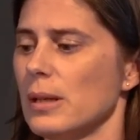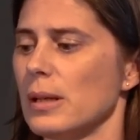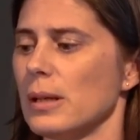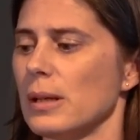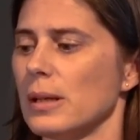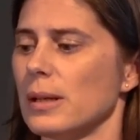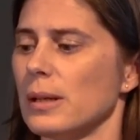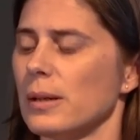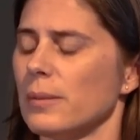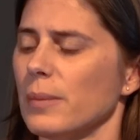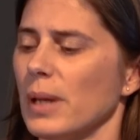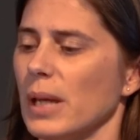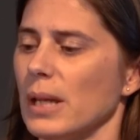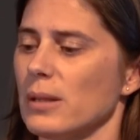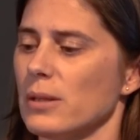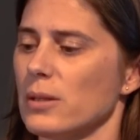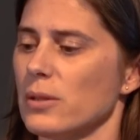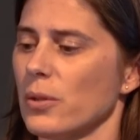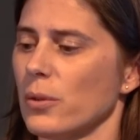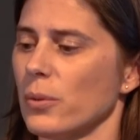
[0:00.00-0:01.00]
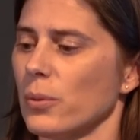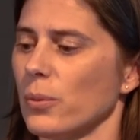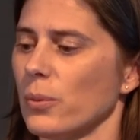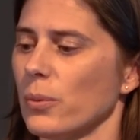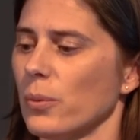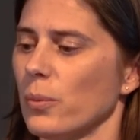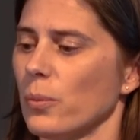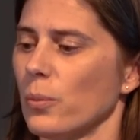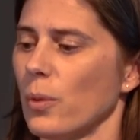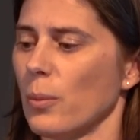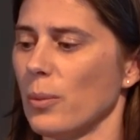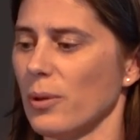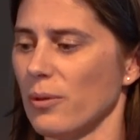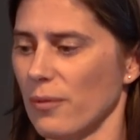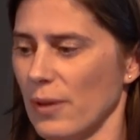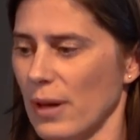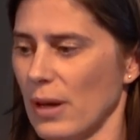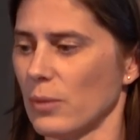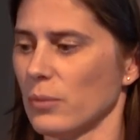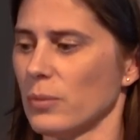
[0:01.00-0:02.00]
Um, and so what we
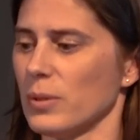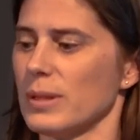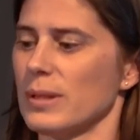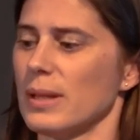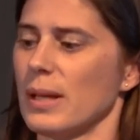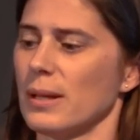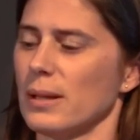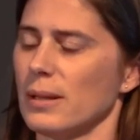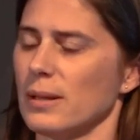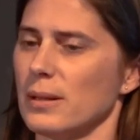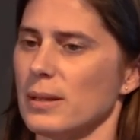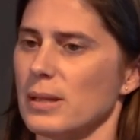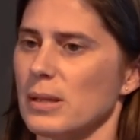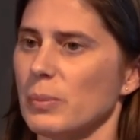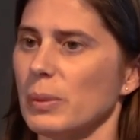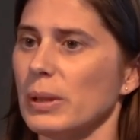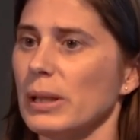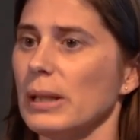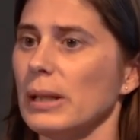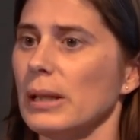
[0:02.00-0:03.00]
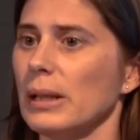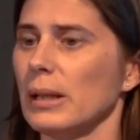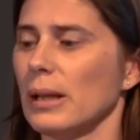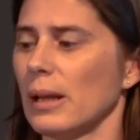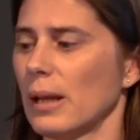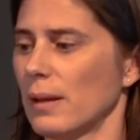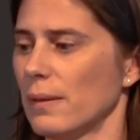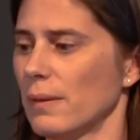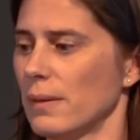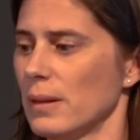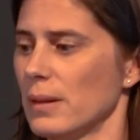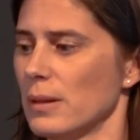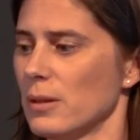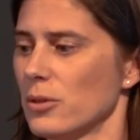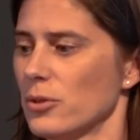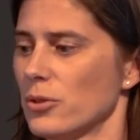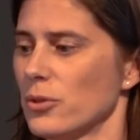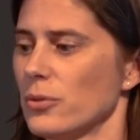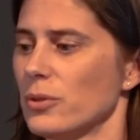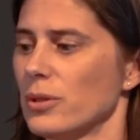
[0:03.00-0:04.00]
found was that in the spleen and
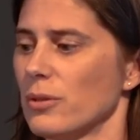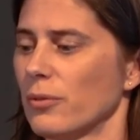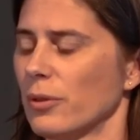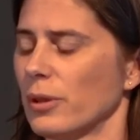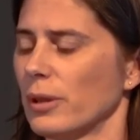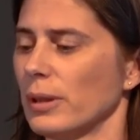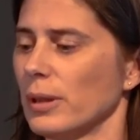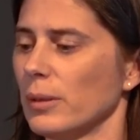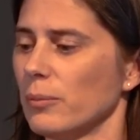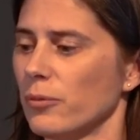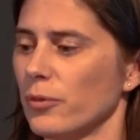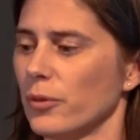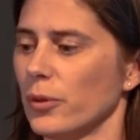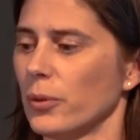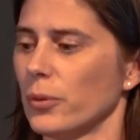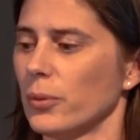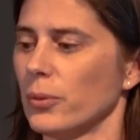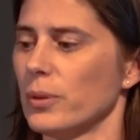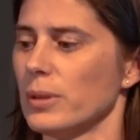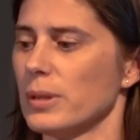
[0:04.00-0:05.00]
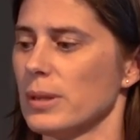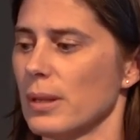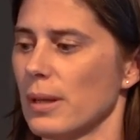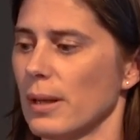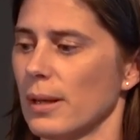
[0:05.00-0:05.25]
these two different lymph nodes,